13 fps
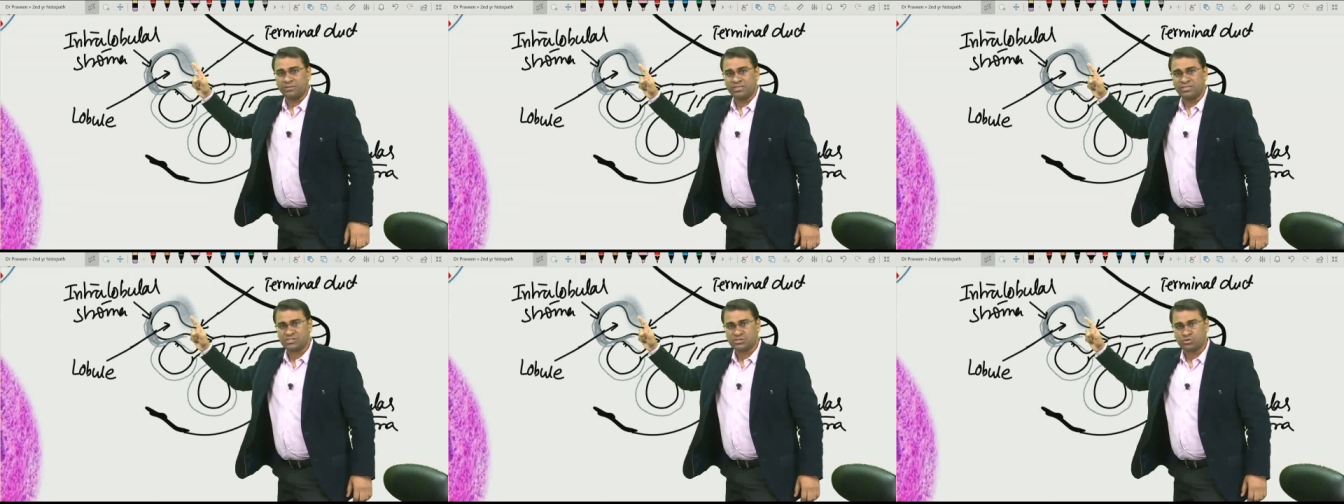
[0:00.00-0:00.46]

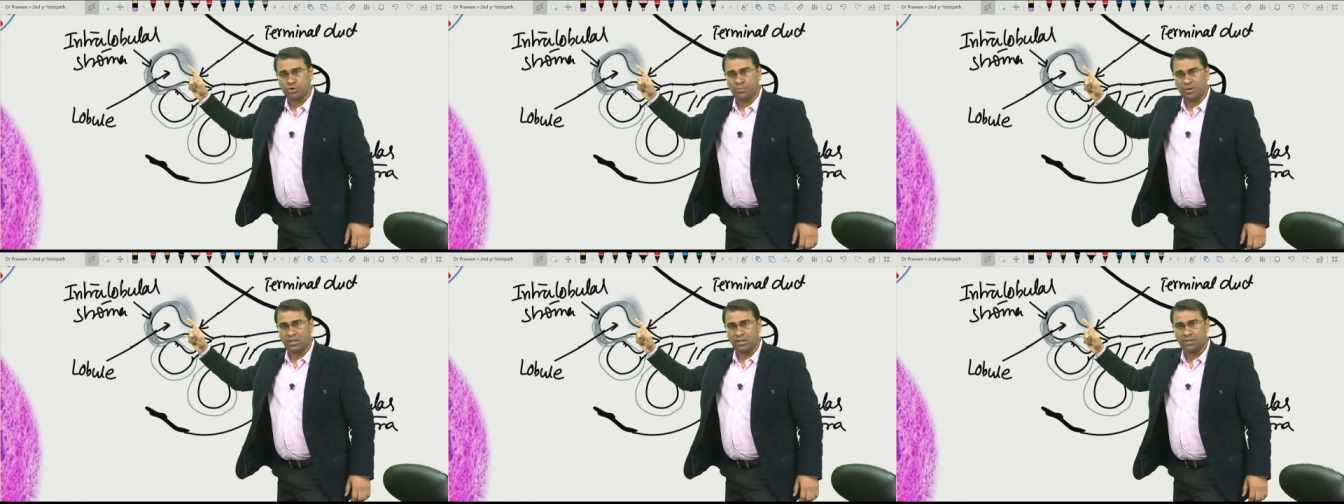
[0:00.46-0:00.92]
stroma, this
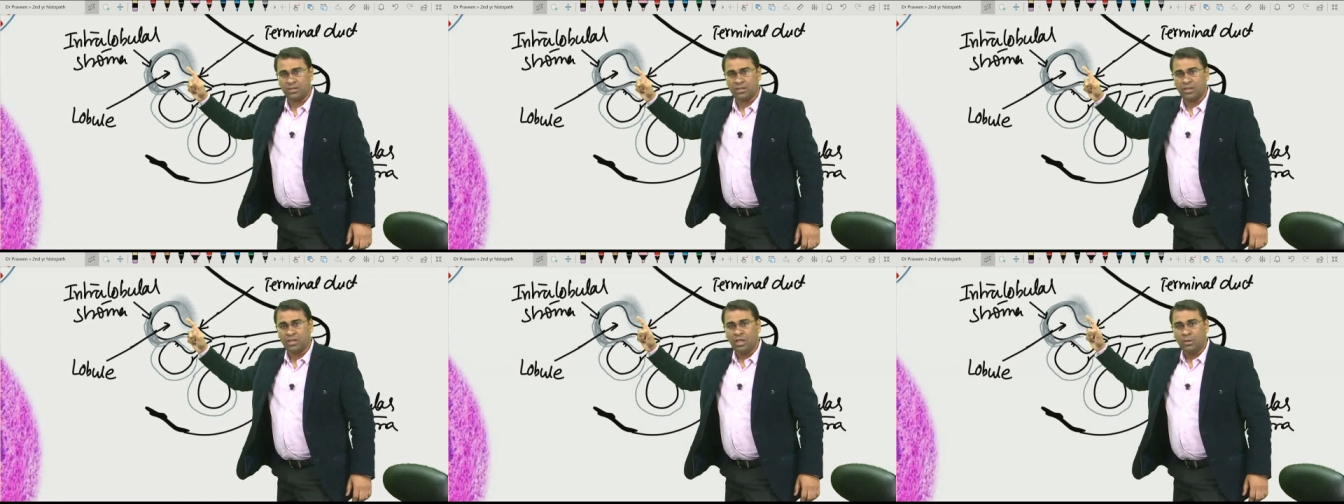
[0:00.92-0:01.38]
stroma,
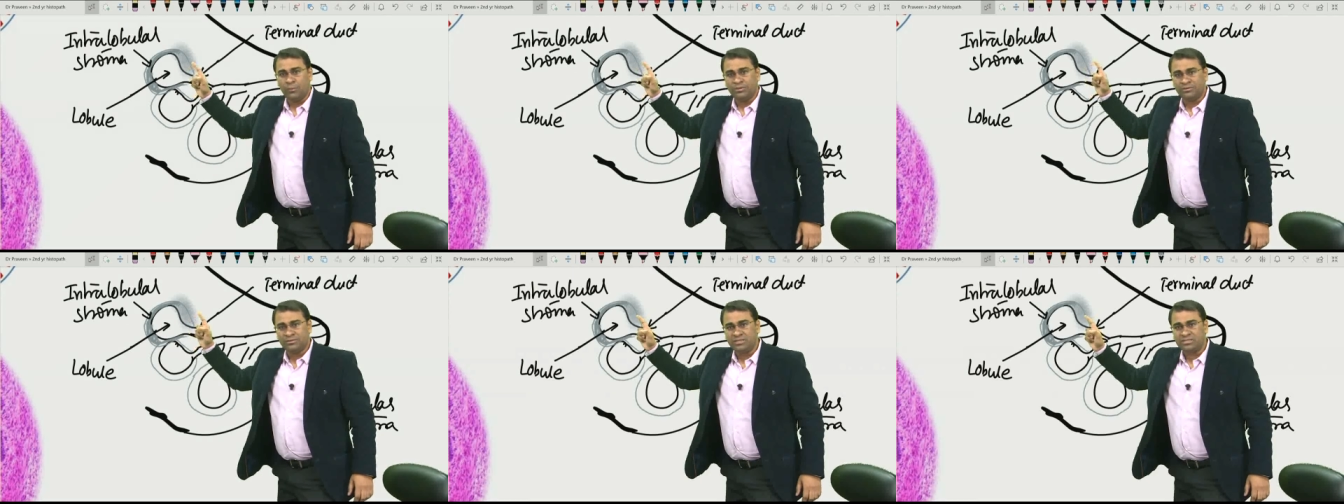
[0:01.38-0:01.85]

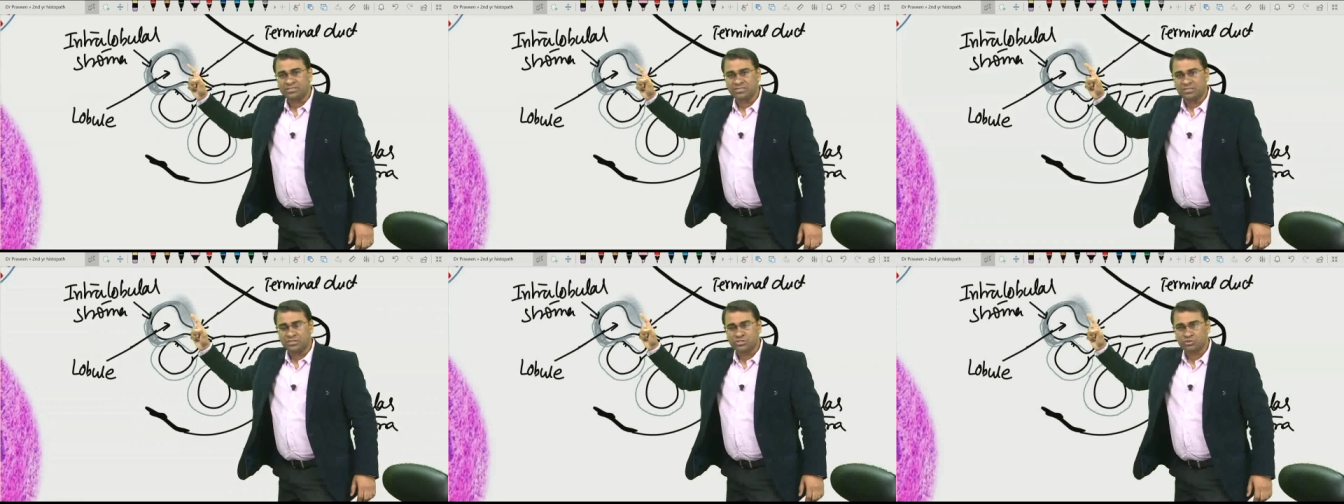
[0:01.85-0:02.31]
when
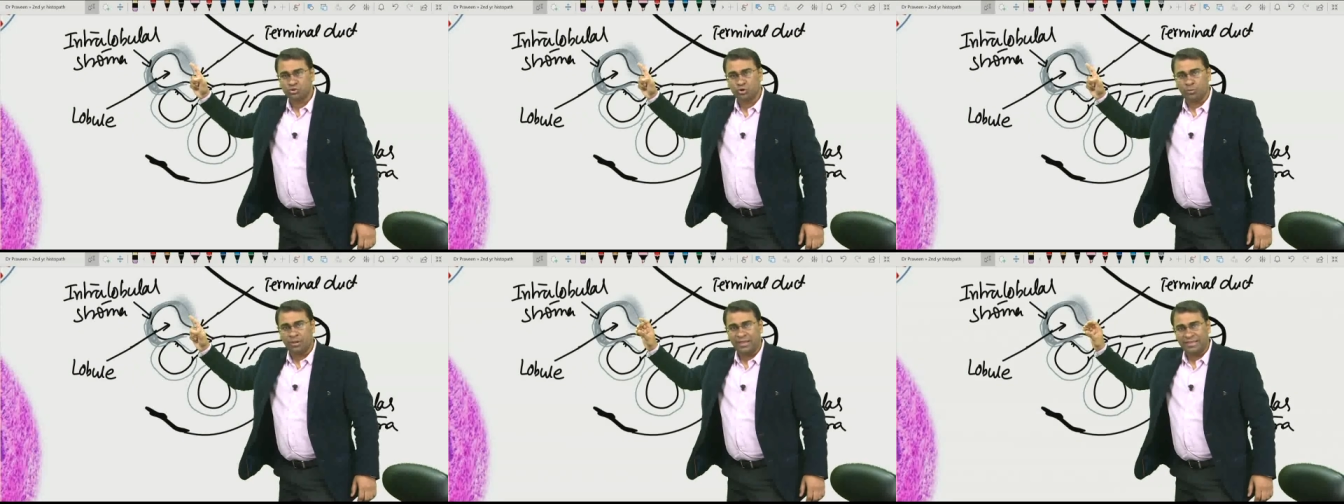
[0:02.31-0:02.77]
this
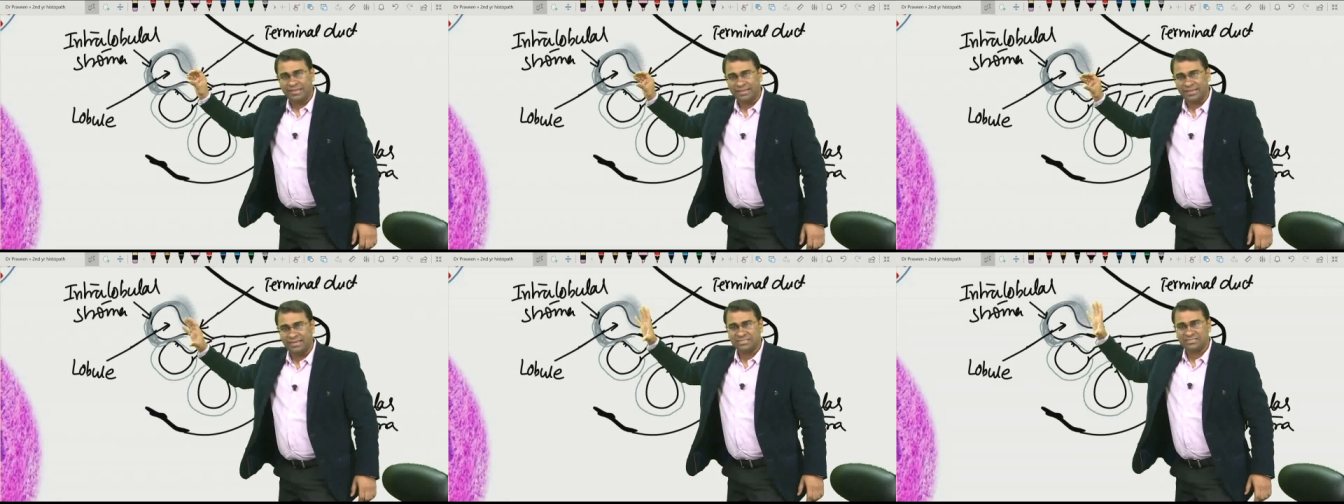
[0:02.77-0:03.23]
stroma
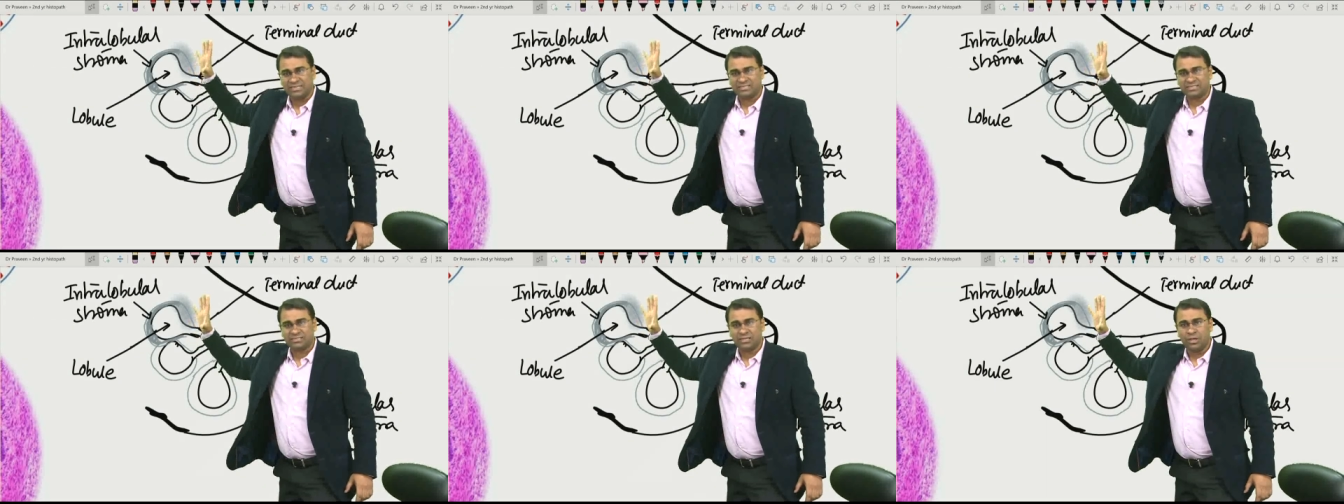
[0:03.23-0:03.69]

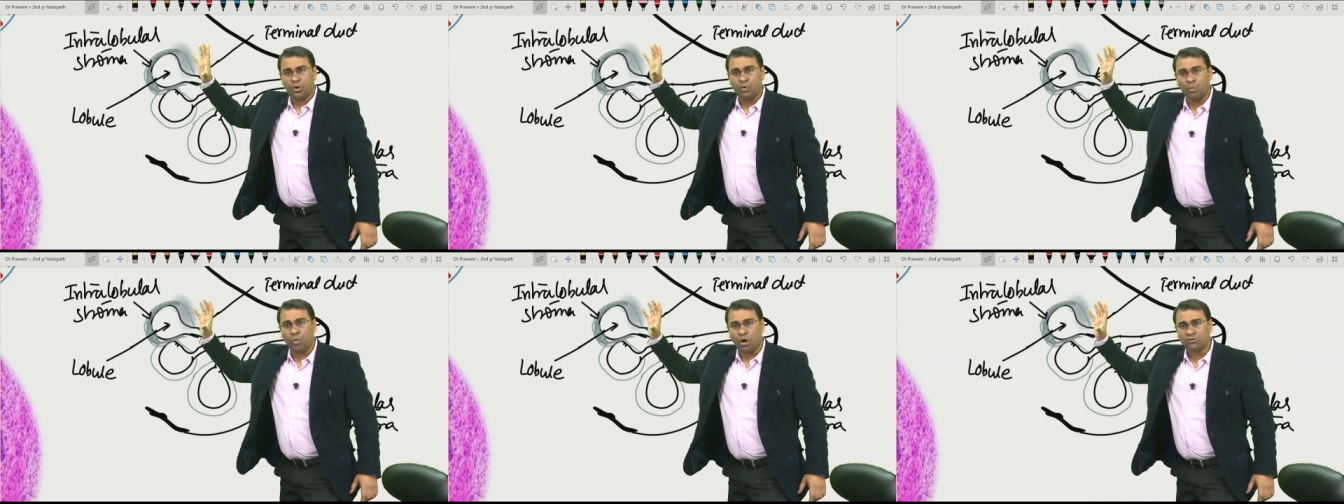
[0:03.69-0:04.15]
increases,
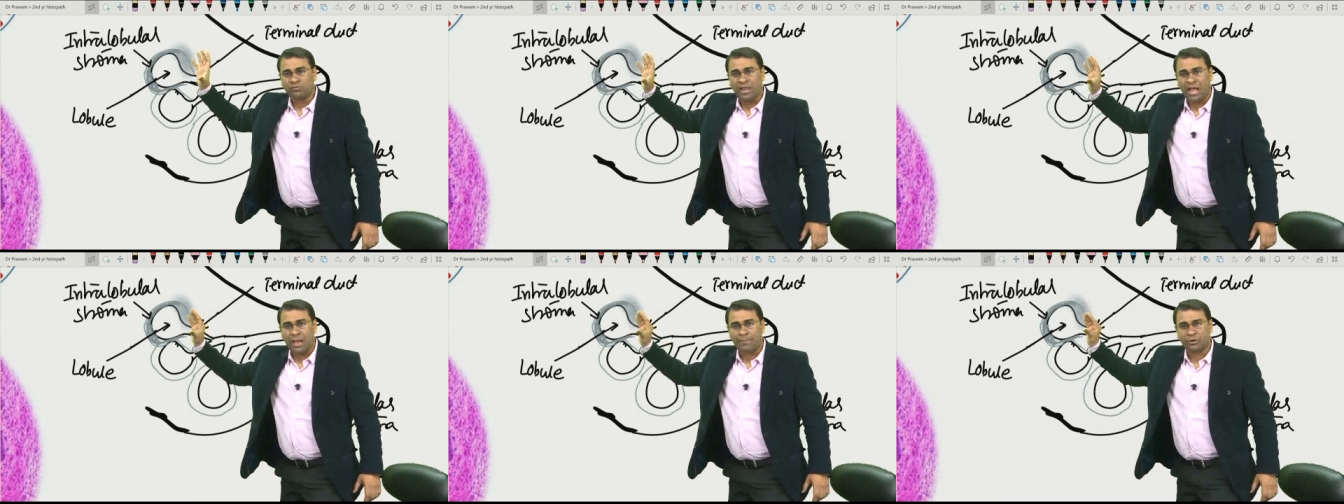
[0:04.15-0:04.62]
what
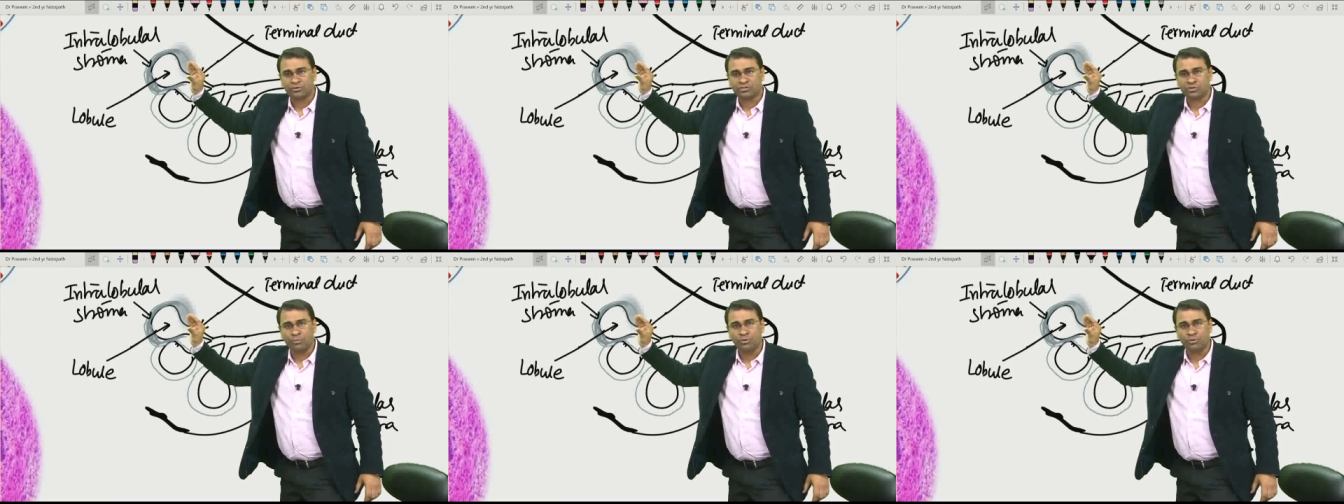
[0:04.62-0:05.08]
will happen to
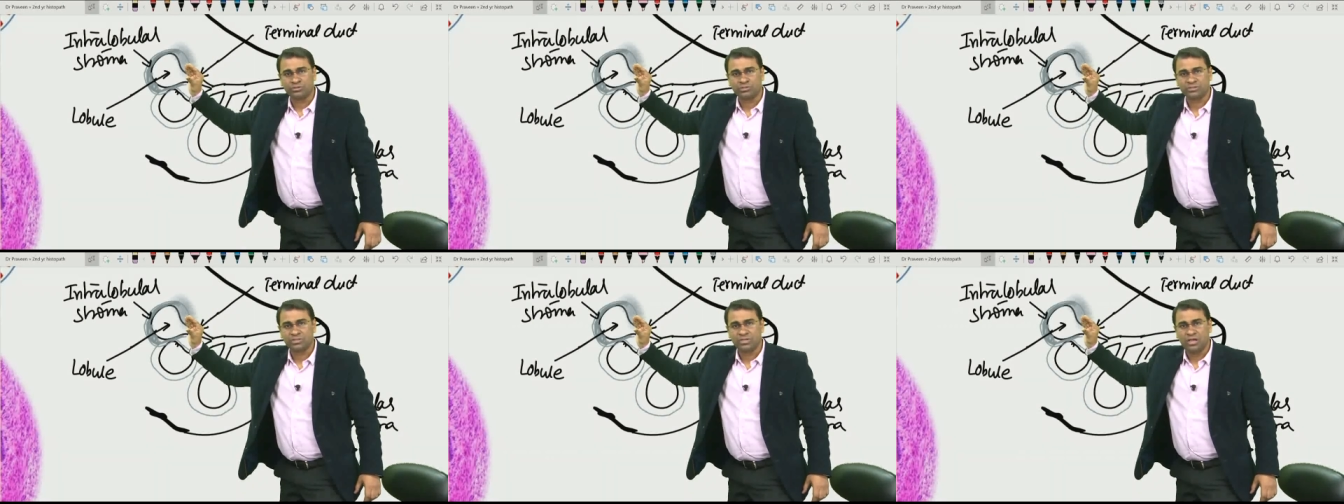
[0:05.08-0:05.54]
these
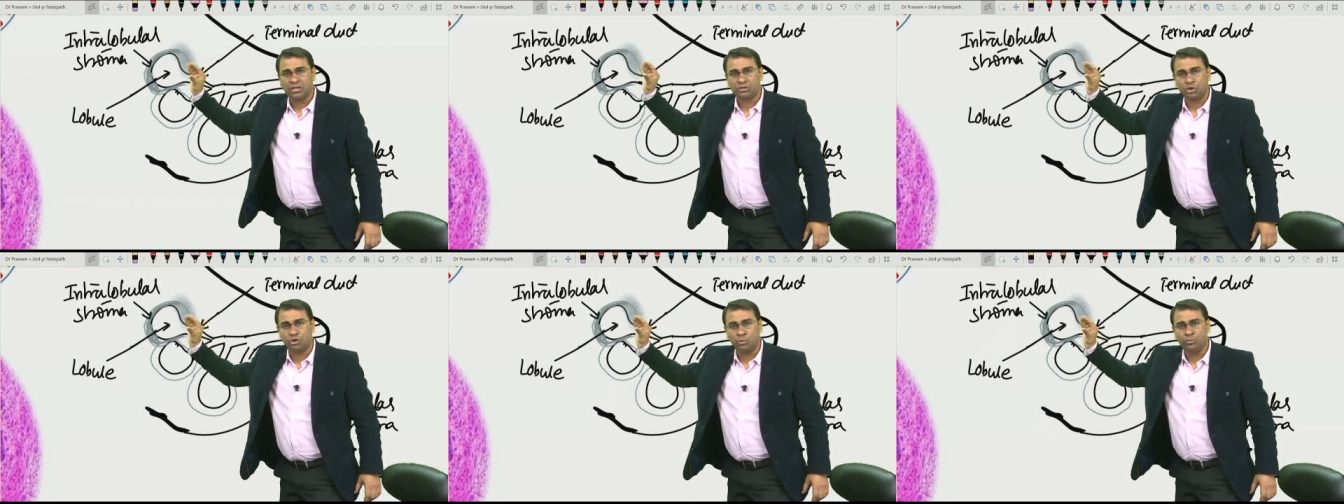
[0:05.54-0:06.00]
lobules?
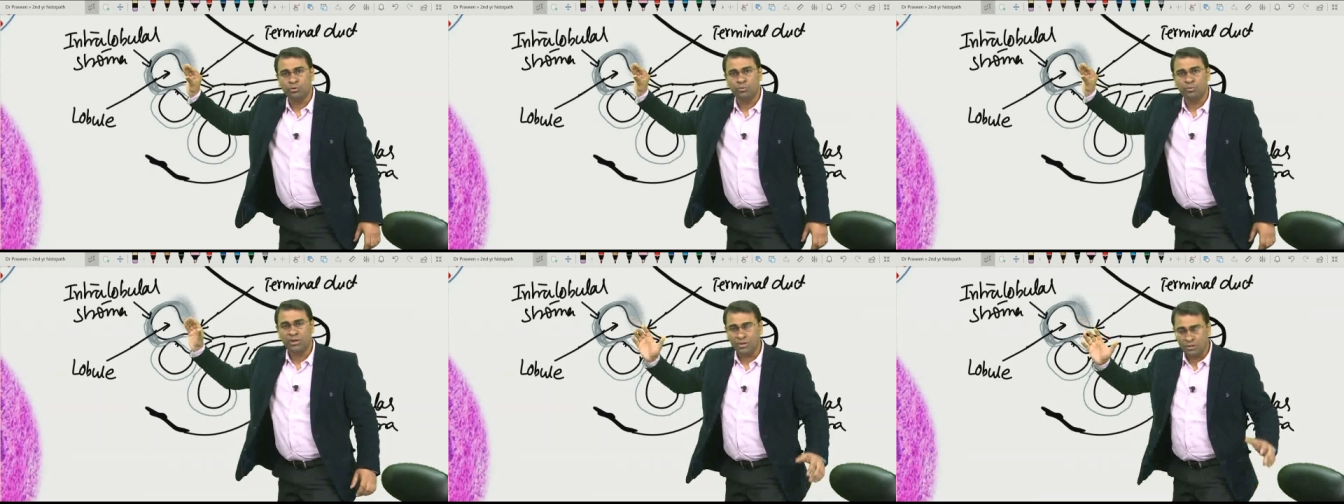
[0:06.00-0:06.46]
The lobule